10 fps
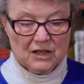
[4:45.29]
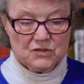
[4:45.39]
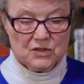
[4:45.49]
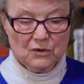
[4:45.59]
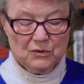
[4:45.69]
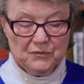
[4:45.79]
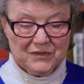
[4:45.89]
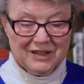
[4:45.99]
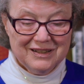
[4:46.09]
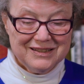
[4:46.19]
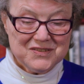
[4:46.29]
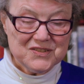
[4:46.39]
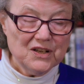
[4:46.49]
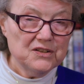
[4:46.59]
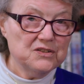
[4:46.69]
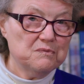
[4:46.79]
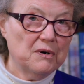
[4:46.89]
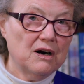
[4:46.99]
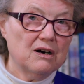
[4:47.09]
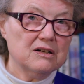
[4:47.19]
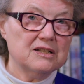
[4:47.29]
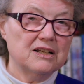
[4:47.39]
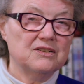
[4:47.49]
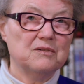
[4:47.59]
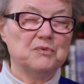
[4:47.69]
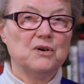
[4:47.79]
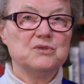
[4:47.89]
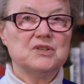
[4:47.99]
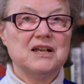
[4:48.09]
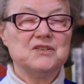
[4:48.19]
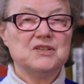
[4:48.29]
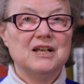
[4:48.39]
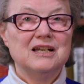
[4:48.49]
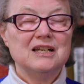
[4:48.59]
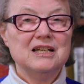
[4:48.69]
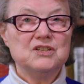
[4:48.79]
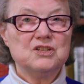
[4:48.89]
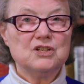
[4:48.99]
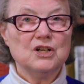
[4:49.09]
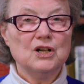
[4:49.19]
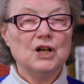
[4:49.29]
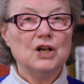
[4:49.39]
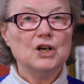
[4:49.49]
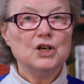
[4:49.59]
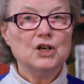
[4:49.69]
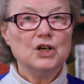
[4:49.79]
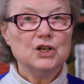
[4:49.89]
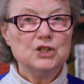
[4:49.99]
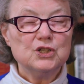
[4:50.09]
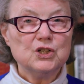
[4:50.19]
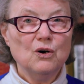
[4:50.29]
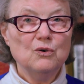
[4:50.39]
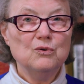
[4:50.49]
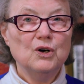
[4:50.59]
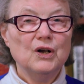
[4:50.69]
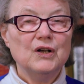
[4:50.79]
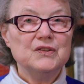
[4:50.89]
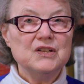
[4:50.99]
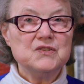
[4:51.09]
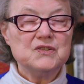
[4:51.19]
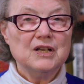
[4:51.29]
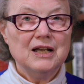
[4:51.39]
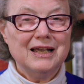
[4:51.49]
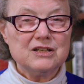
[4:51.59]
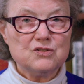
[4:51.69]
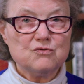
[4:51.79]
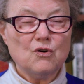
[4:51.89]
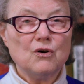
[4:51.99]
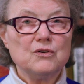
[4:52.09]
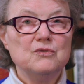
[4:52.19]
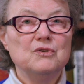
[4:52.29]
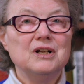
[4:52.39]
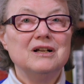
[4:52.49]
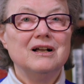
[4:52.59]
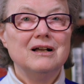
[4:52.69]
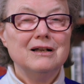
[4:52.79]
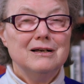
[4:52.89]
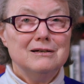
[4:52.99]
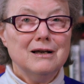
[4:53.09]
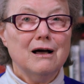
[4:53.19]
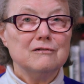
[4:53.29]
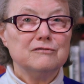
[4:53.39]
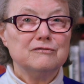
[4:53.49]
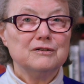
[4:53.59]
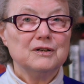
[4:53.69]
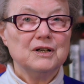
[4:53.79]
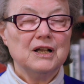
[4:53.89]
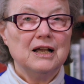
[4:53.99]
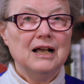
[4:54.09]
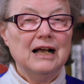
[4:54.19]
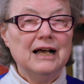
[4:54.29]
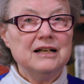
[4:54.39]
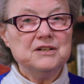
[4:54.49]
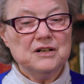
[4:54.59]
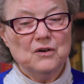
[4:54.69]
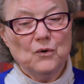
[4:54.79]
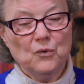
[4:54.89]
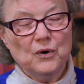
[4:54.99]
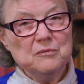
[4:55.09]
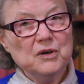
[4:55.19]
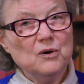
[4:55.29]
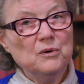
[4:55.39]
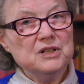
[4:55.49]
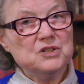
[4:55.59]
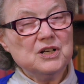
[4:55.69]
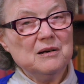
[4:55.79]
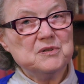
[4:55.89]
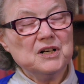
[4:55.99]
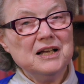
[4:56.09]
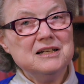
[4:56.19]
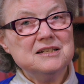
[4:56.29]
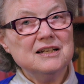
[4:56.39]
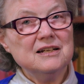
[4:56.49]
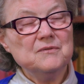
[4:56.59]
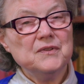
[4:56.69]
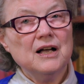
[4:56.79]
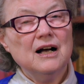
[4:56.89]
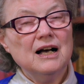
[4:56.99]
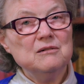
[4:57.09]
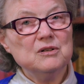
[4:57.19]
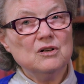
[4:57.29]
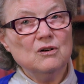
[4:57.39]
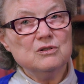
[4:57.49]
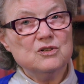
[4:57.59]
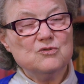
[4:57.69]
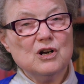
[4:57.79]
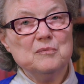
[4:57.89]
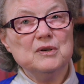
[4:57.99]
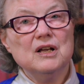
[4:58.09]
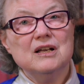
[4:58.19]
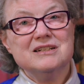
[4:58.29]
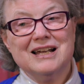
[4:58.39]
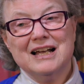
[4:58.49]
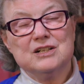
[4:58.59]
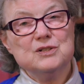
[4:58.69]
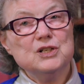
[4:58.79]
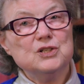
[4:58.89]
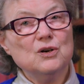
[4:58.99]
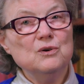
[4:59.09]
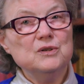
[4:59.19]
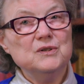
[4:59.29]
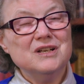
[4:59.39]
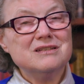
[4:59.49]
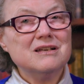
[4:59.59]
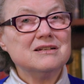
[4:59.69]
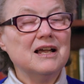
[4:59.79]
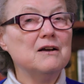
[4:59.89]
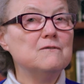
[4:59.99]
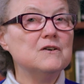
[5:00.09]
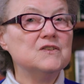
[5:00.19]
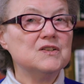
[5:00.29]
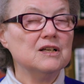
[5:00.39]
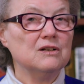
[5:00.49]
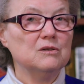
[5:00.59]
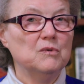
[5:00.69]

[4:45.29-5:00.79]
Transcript: So the Son's part in the process is to show this extraordinary love. And when we go into chapter 18, I will go to trouble to actually show you this at every single